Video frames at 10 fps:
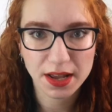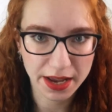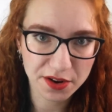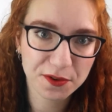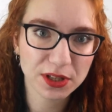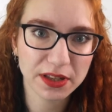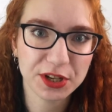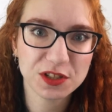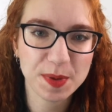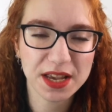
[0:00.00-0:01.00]
care for the
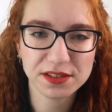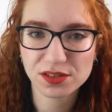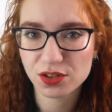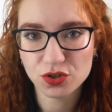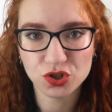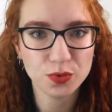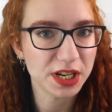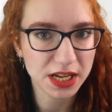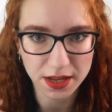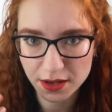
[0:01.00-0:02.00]
living space, do
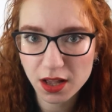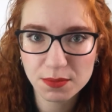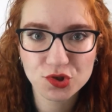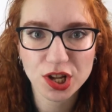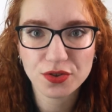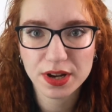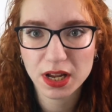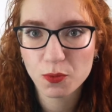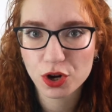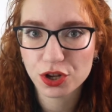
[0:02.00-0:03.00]
any income
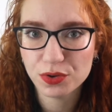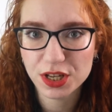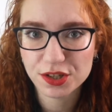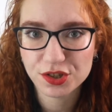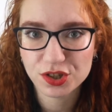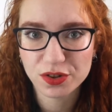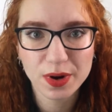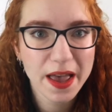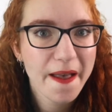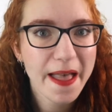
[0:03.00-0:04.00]
generating work you needed to do,